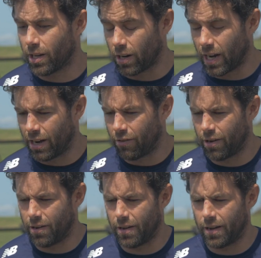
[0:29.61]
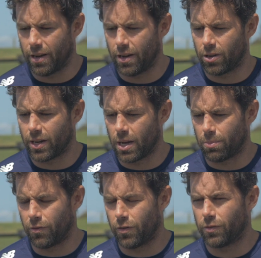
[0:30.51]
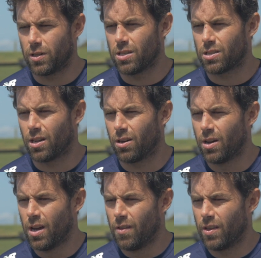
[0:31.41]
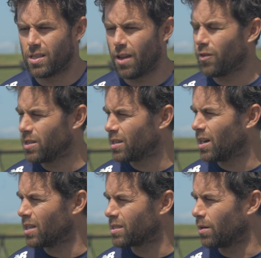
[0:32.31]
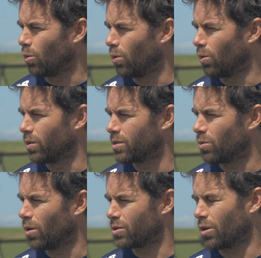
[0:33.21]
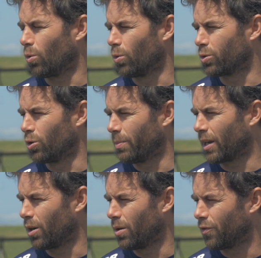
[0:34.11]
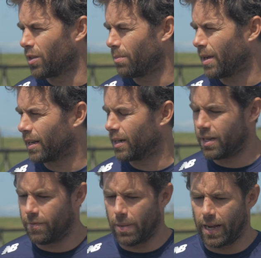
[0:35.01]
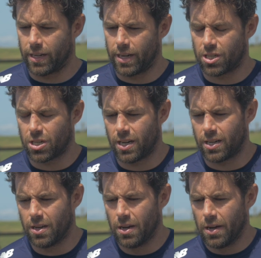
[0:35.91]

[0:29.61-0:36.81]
He got 100, got a couple of 50s. So there's definitely signs, and it's not all doom and gloom for the Bangladesh side.